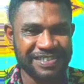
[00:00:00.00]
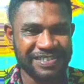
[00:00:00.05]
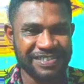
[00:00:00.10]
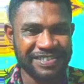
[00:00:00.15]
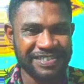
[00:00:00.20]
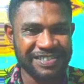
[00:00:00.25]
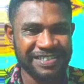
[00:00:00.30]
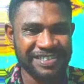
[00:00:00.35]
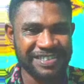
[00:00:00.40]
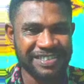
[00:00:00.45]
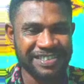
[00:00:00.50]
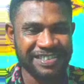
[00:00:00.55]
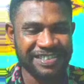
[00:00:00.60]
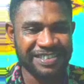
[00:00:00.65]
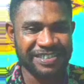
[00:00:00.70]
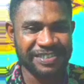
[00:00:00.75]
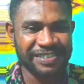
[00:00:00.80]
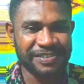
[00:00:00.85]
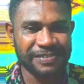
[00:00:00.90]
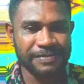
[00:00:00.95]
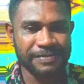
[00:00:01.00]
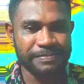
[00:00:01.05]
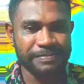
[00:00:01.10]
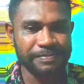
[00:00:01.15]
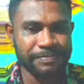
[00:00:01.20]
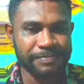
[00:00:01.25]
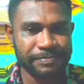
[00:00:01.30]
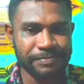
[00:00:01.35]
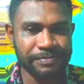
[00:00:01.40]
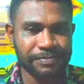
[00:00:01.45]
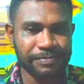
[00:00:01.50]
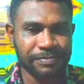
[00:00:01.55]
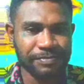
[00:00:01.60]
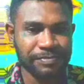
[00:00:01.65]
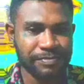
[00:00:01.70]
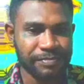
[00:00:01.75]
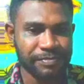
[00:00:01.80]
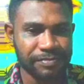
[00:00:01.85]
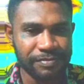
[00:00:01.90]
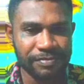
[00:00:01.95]

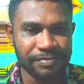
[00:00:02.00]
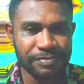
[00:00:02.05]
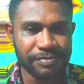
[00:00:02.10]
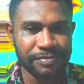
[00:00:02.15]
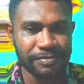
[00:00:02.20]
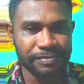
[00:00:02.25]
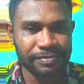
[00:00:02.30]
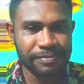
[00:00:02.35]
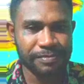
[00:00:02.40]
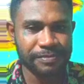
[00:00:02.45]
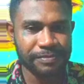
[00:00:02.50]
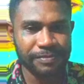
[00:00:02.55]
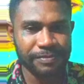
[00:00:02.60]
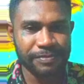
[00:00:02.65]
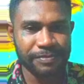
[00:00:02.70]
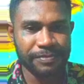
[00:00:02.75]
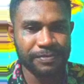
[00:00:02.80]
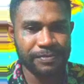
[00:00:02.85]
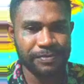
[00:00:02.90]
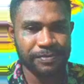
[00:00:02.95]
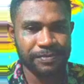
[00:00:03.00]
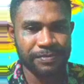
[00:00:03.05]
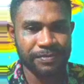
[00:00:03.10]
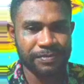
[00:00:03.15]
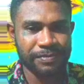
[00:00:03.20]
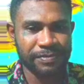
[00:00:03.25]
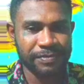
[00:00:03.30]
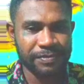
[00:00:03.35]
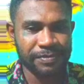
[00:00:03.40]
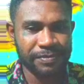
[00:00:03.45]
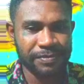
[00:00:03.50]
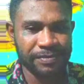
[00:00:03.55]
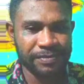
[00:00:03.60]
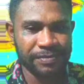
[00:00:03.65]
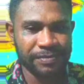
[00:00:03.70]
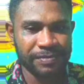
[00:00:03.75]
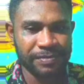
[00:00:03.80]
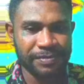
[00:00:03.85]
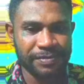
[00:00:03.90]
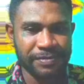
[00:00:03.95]

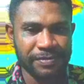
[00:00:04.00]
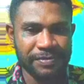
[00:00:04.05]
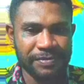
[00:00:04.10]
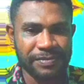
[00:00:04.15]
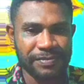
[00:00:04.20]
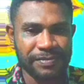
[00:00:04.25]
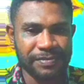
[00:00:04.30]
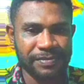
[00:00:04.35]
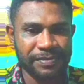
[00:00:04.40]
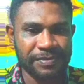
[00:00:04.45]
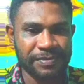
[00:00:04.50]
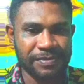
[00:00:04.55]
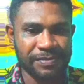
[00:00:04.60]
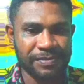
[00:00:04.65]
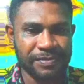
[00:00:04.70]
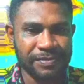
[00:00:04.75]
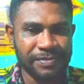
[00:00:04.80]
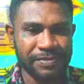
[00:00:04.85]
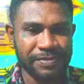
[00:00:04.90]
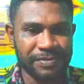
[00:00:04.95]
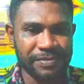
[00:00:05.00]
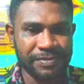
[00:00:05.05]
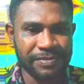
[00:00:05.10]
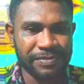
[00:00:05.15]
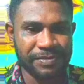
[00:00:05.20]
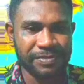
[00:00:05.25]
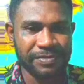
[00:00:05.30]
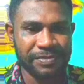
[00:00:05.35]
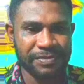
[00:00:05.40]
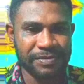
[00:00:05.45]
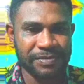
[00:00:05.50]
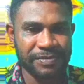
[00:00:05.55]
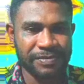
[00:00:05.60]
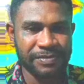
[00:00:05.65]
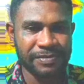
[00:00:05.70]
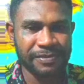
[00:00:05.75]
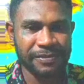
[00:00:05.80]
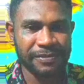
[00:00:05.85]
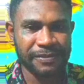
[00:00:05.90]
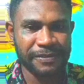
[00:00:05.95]

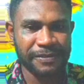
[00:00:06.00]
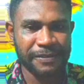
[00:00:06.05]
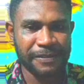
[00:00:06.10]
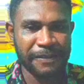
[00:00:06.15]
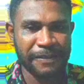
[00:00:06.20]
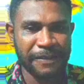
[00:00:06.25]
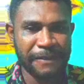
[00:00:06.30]
(silent)